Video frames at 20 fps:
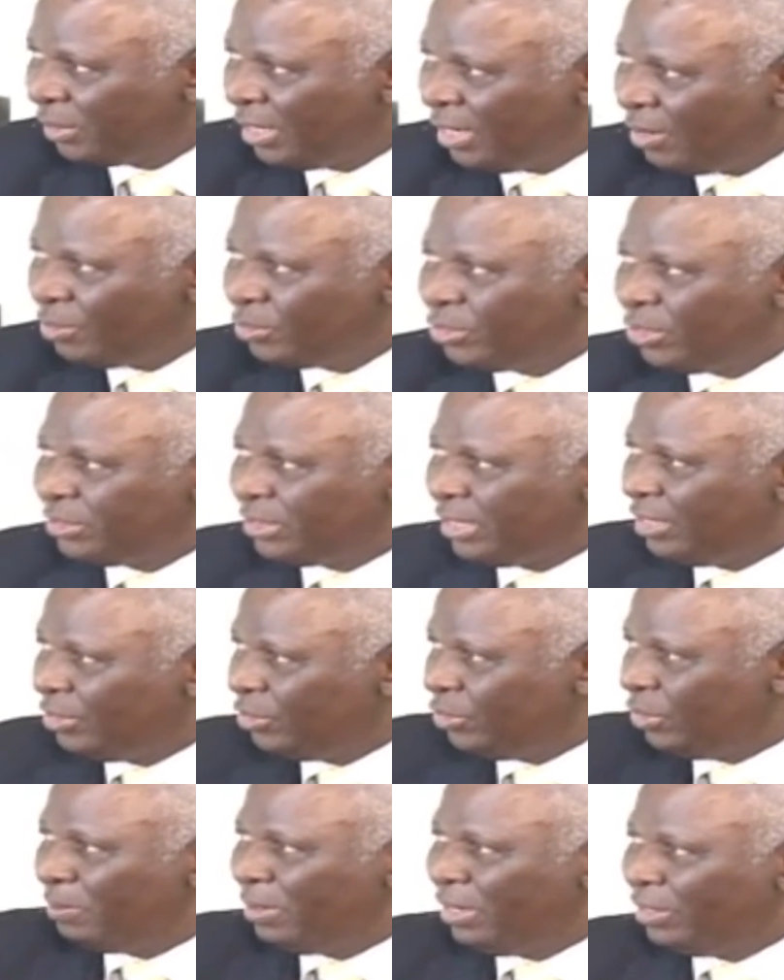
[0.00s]
I was just telling
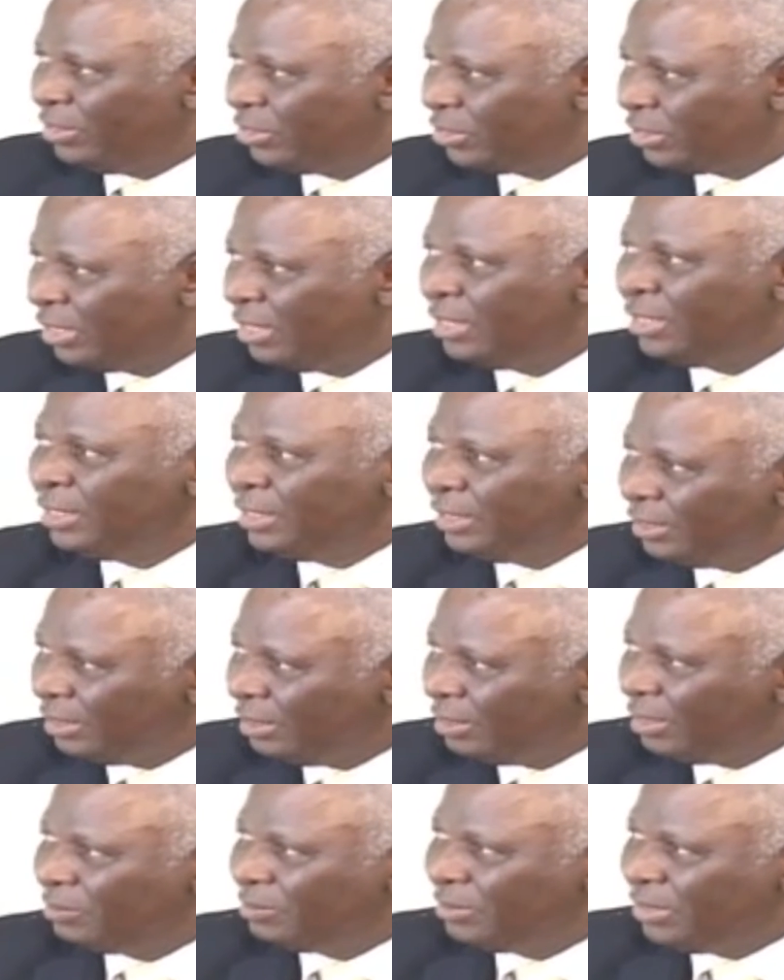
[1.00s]
you about this.
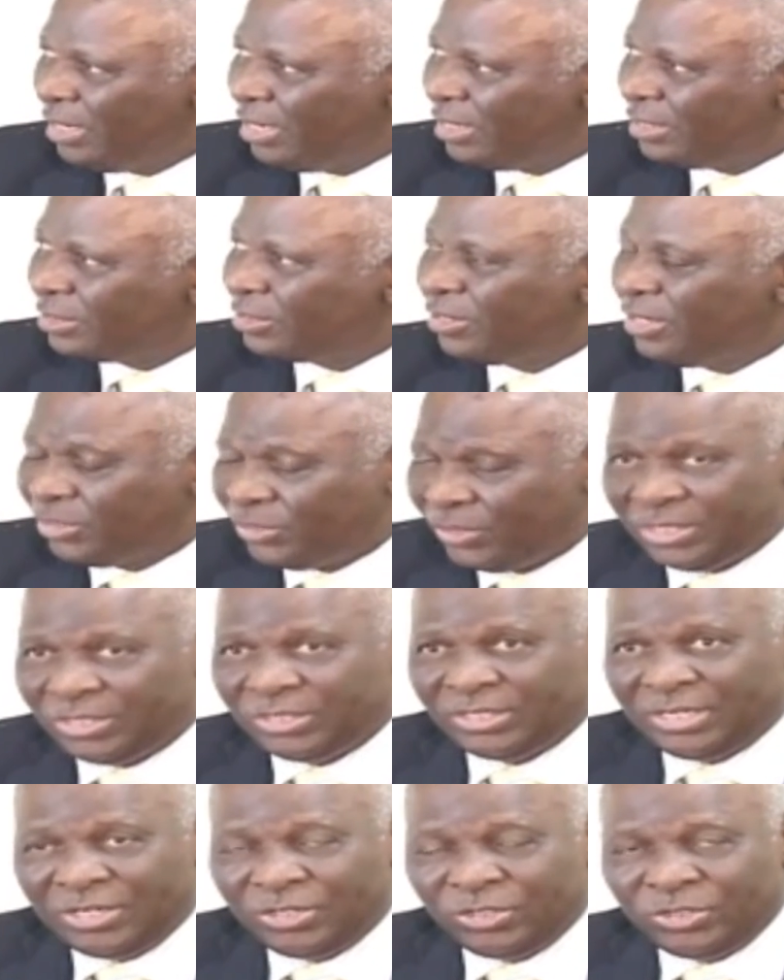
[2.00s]
Yes, cultural
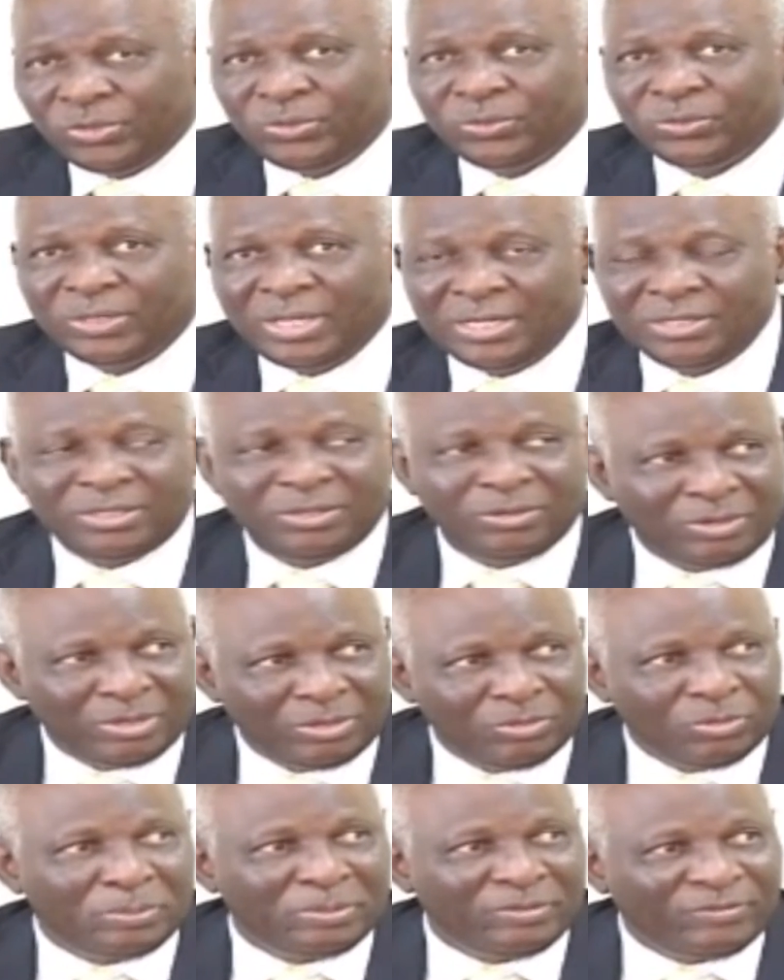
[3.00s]
change too. That
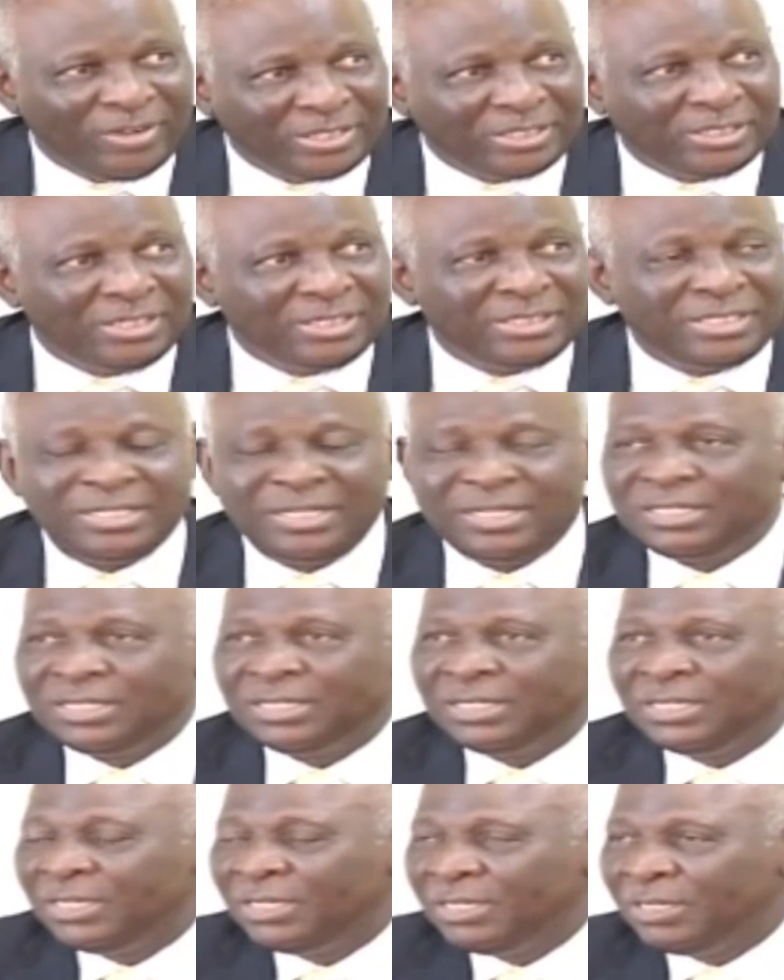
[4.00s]
will be facilitated,
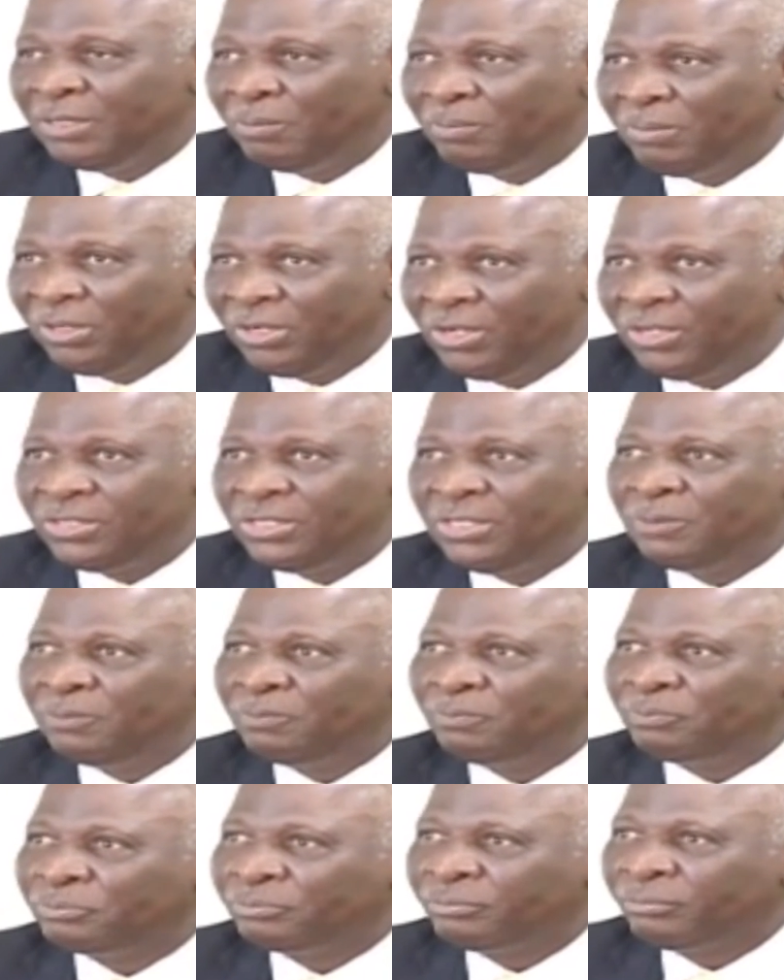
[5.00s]
because
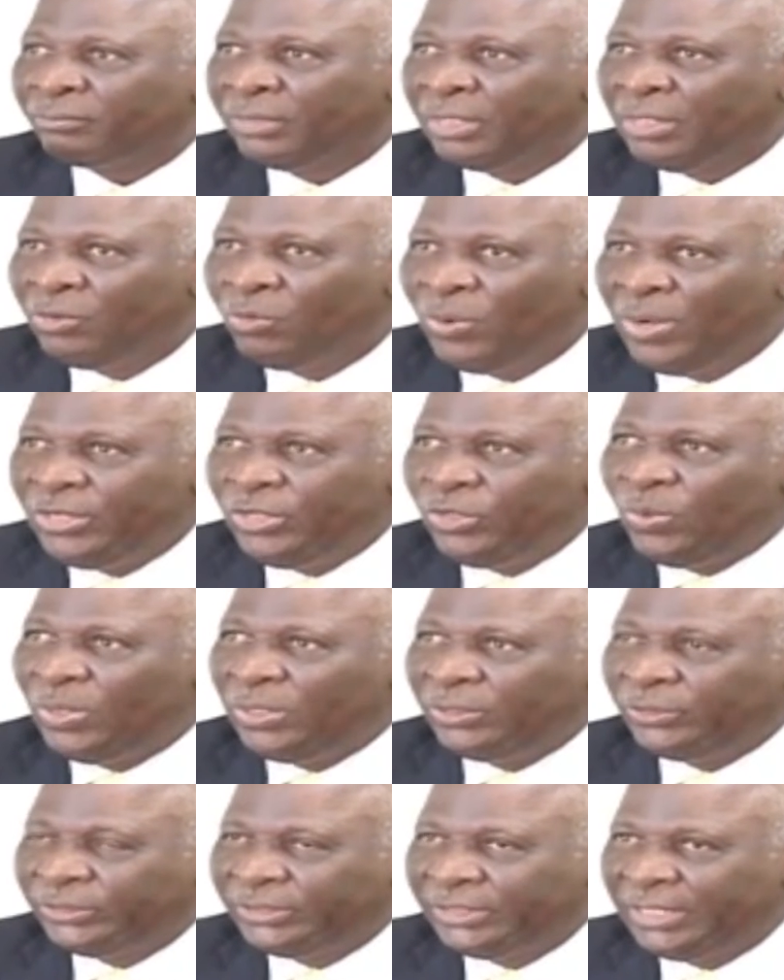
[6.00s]
when you
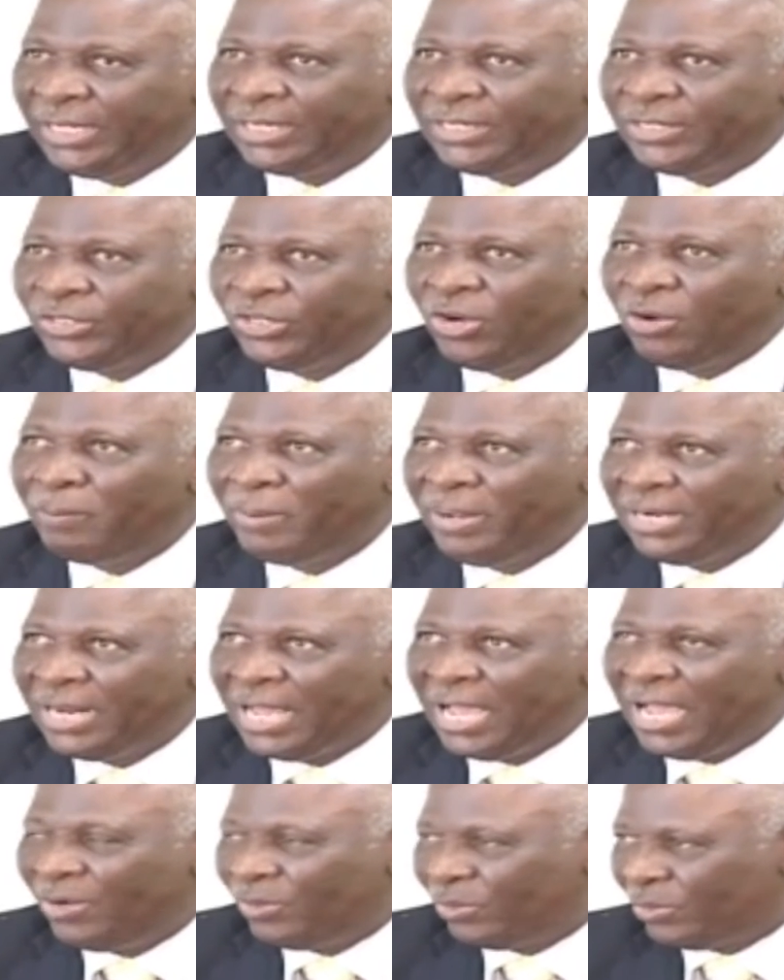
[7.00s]
want to take young men
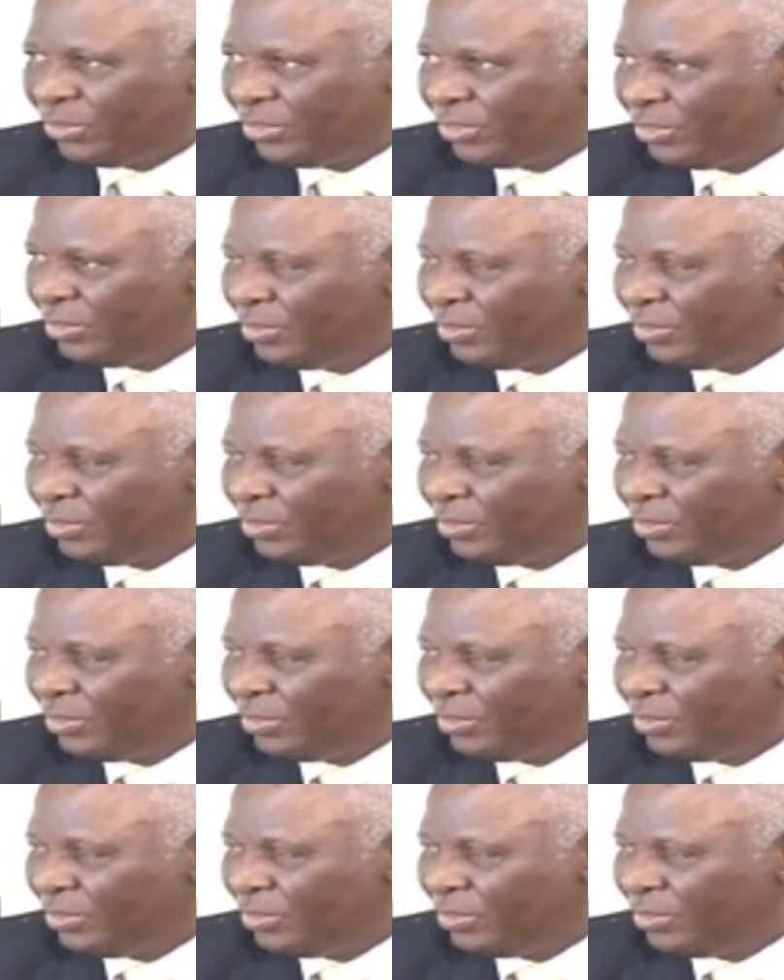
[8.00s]
out